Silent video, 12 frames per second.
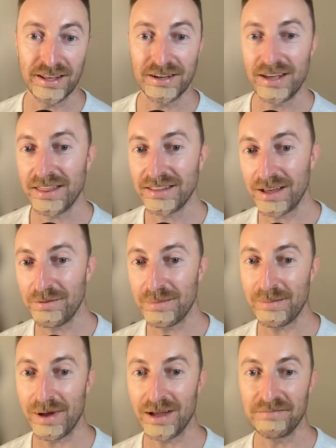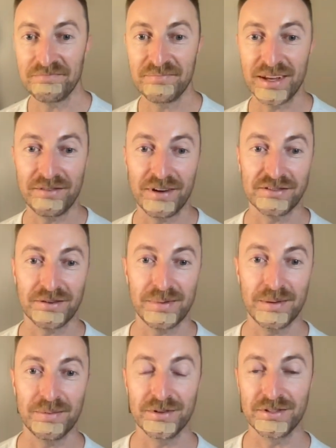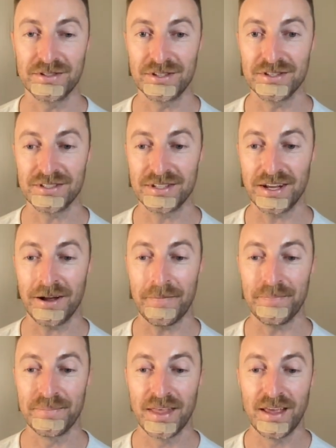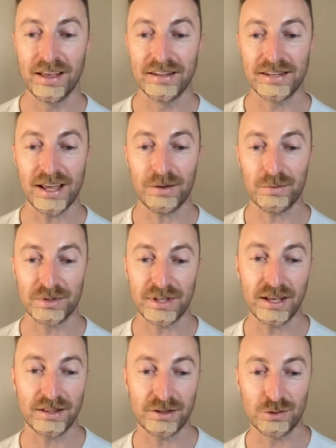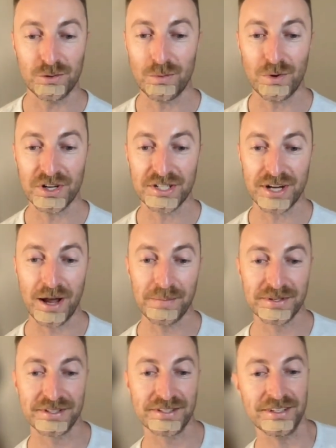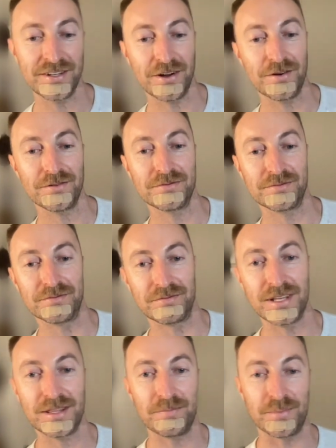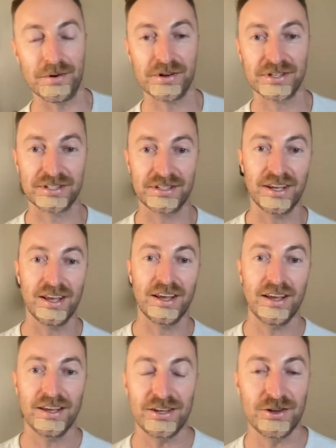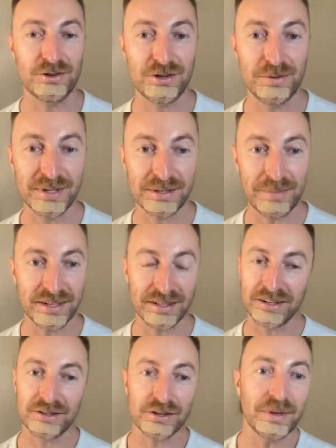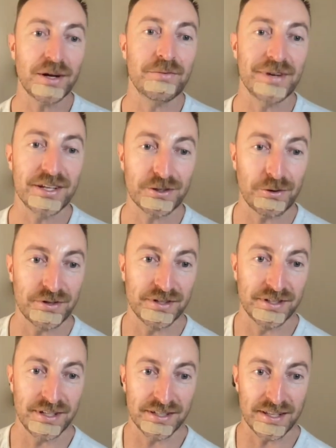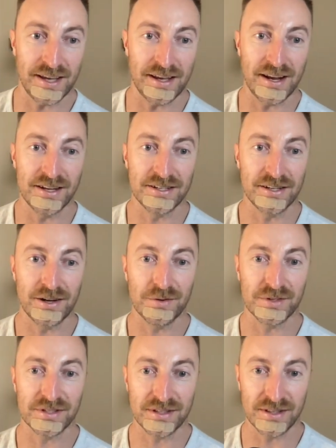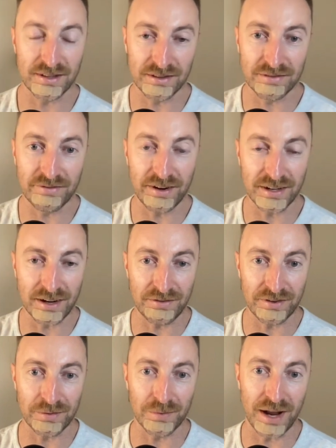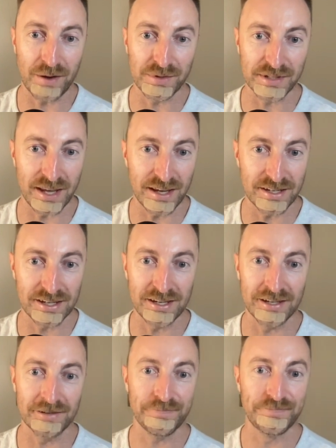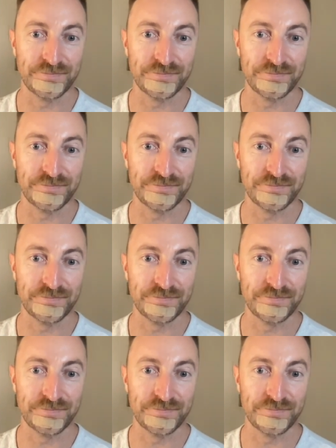that, I think that would be my advice for people. Just do the workshops, you know, read the books. YouTube is amazing. There's so many resources this day and age. You know, it's very different when I was 18.